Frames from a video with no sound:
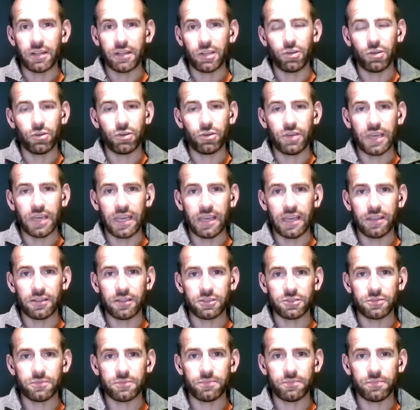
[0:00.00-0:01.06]
the UK,
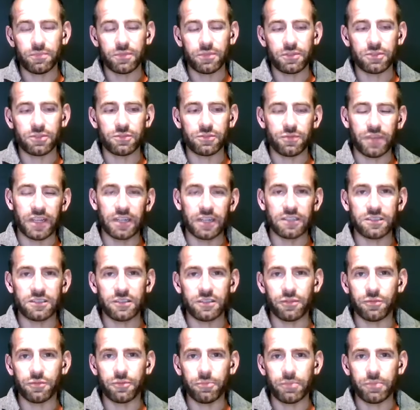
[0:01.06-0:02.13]
there's various
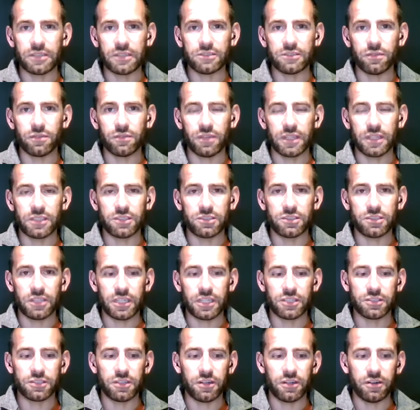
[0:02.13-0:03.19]
different bits of
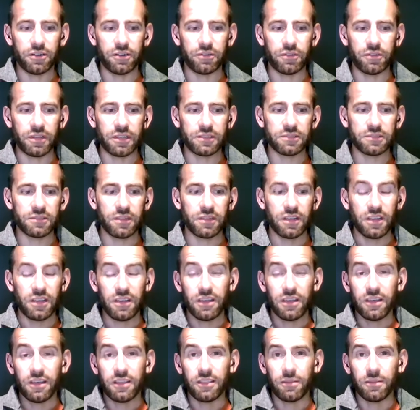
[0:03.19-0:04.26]
legislation around this.
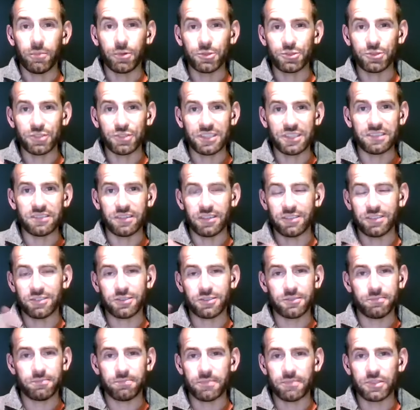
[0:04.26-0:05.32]
The most recent
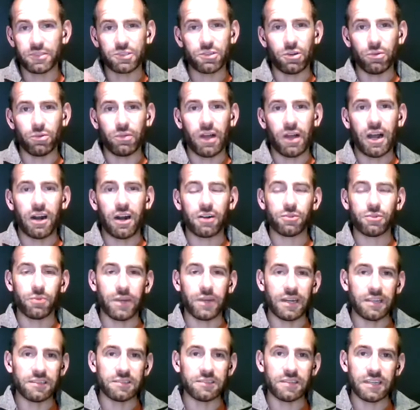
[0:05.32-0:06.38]
is it's called
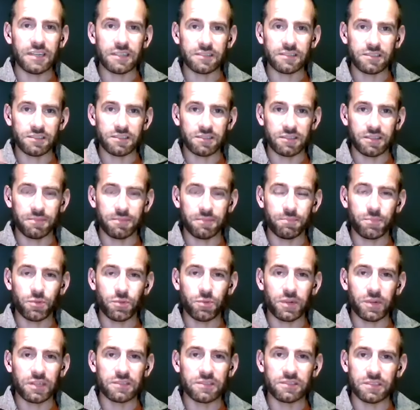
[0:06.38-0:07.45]
R26. It's the
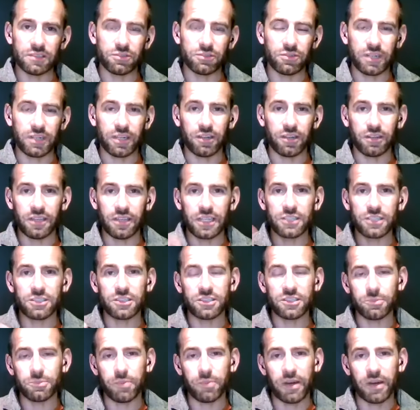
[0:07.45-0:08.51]
26
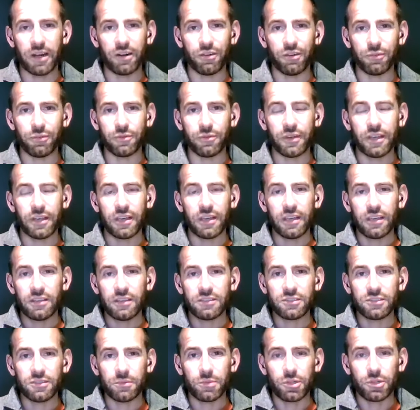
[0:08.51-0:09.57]
regulation as part of
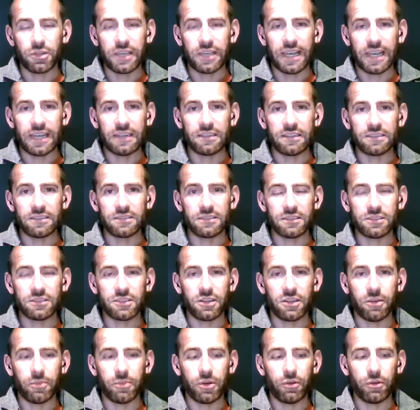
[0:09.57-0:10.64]
some new guidance that's
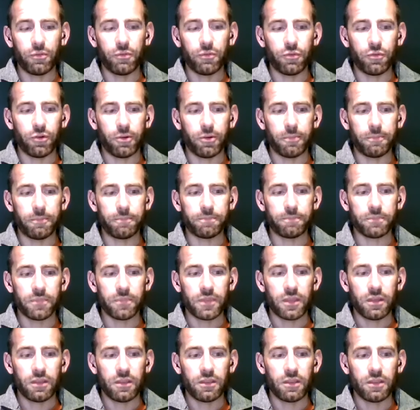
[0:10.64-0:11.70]
come out from
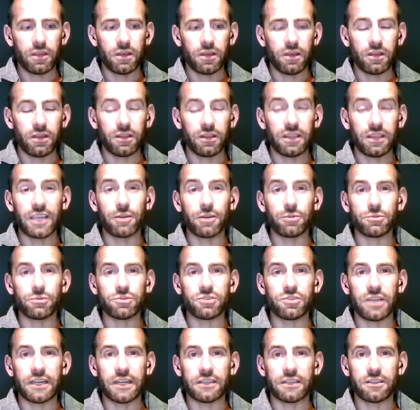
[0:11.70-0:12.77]
the Legal
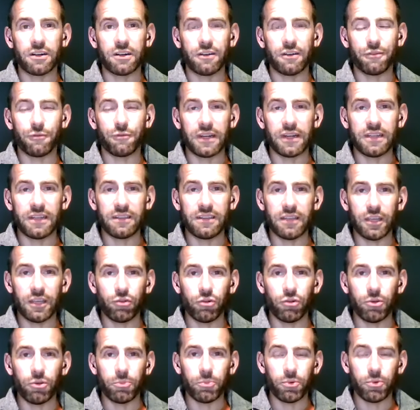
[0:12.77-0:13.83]
Sector Affinity
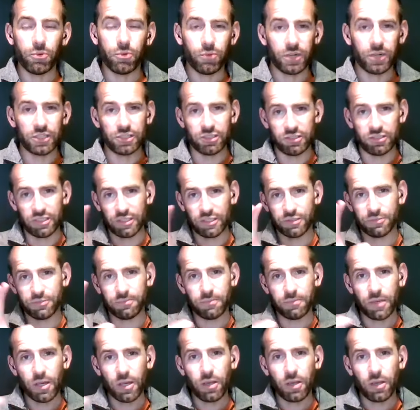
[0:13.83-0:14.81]
Group, which is this